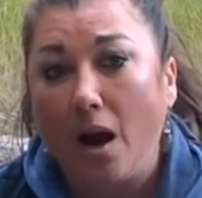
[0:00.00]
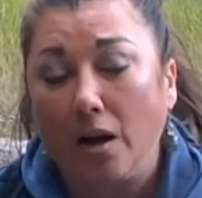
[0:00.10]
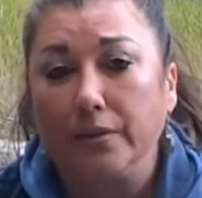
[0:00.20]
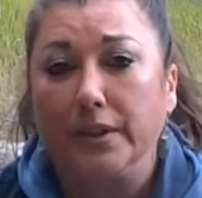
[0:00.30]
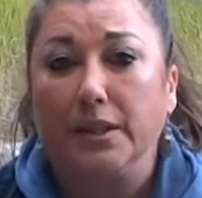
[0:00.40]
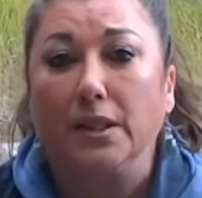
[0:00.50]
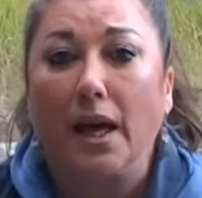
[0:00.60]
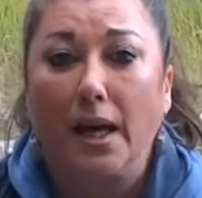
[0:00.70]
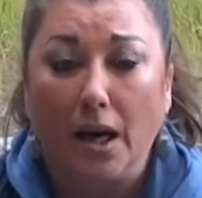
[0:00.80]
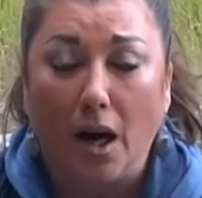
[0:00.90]
of the
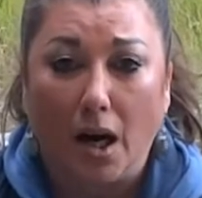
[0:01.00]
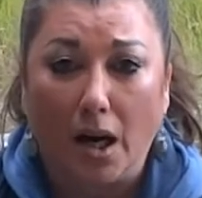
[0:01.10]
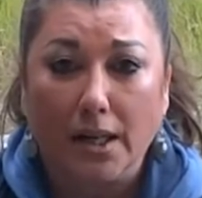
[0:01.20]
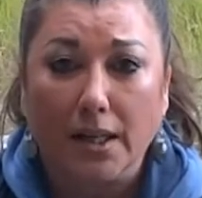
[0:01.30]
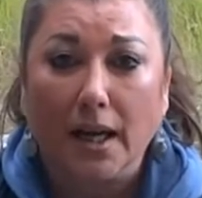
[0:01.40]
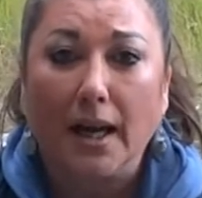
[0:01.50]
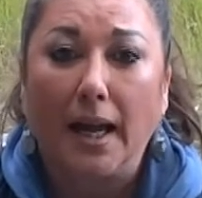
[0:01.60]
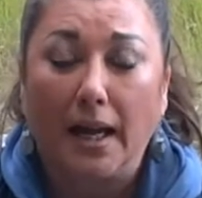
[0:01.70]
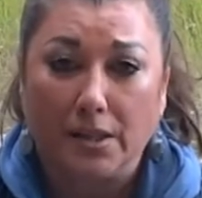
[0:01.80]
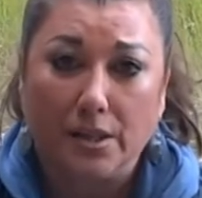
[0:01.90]
AI,
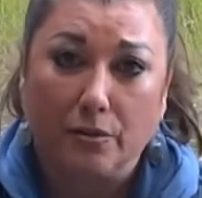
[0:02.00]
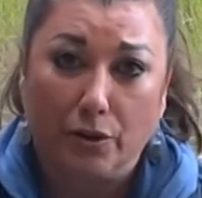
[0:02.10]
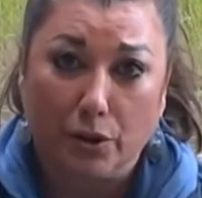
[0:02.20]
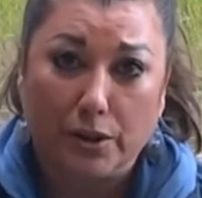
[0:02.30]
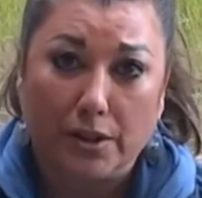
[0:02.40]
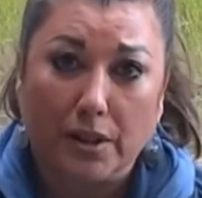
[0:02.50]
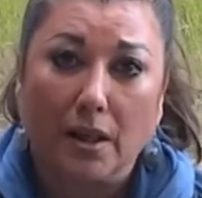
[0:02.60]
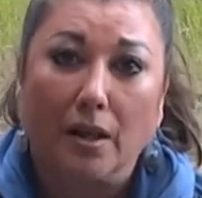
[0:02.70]
antiverse,